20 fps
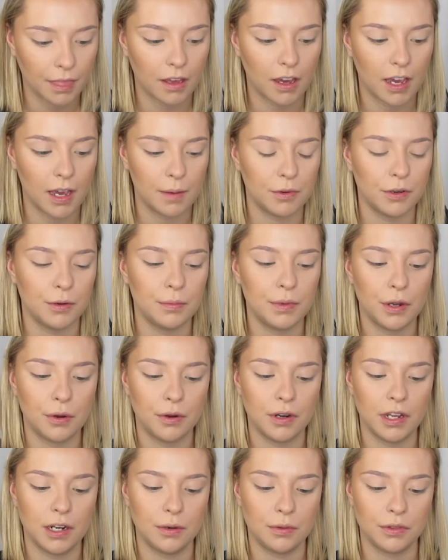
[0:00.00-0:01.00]
I am going to be
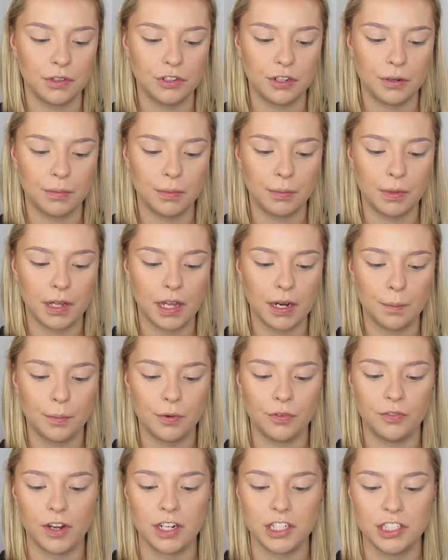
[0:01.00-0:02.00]
going in with the DERMABLEND
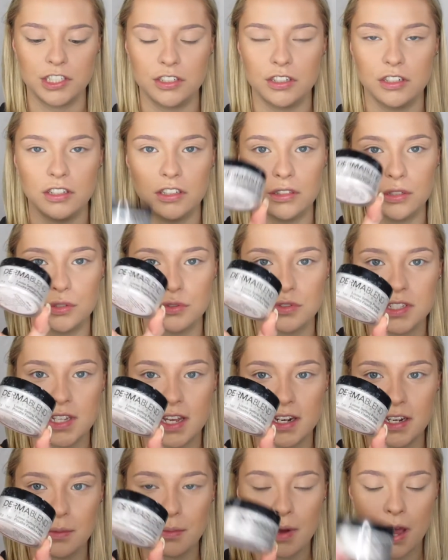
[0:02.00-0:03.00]
Professional Loose
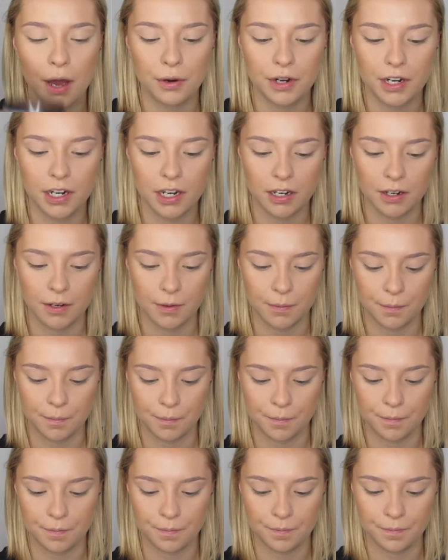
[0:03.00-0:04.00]
Setting Powder.
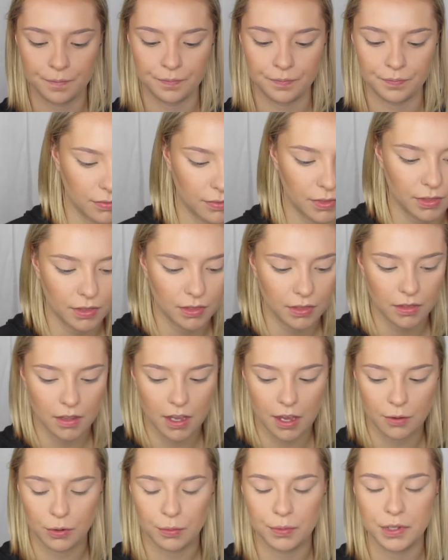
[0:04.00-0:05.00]

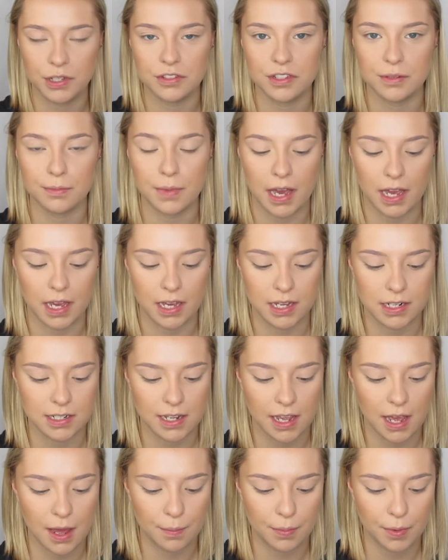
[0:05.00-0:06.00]
I will be using my
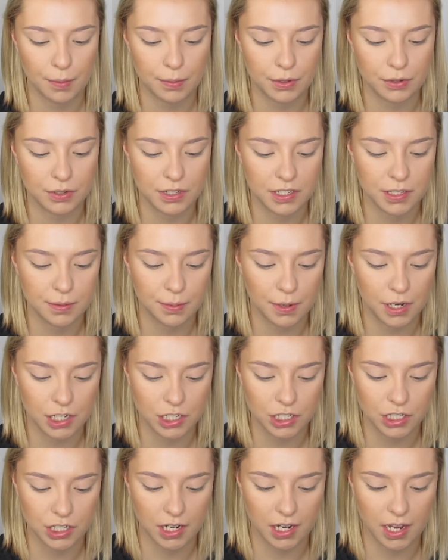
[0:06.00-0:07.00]
damp beauty
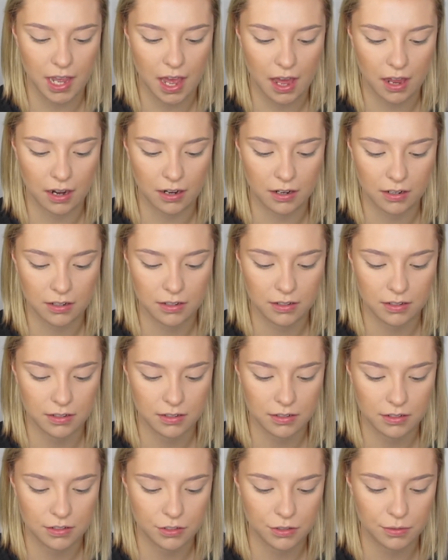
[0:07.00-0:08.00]
sponge again
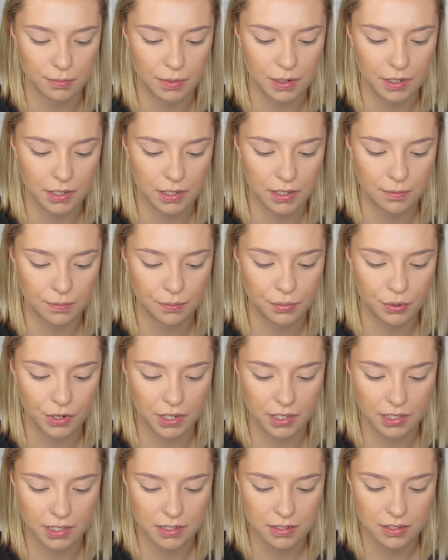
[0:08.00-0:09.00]
to be
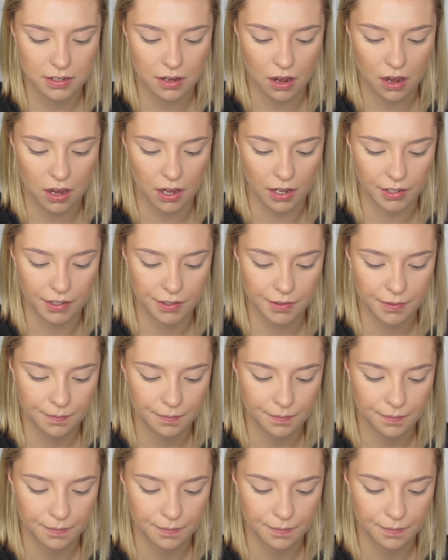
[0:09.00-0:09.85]
putting this on.